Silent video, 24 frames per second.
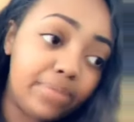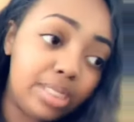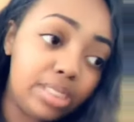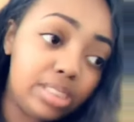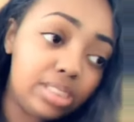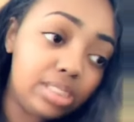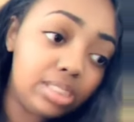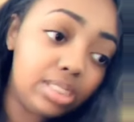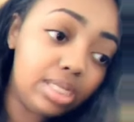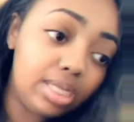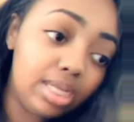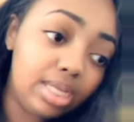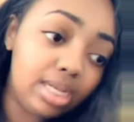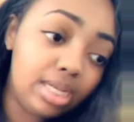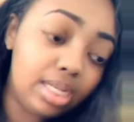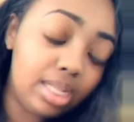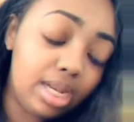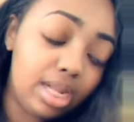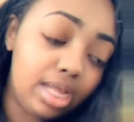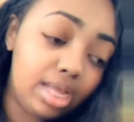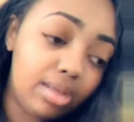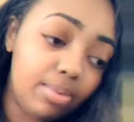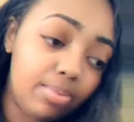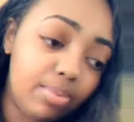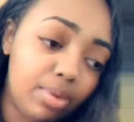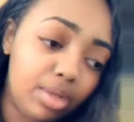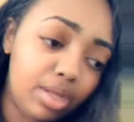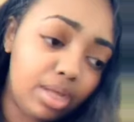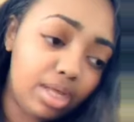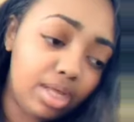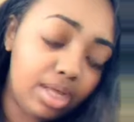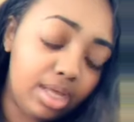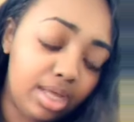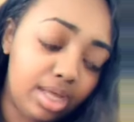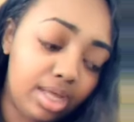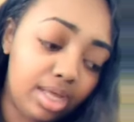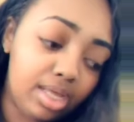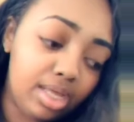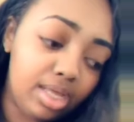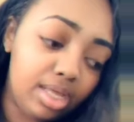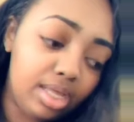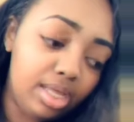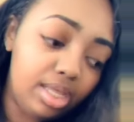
She ended up uh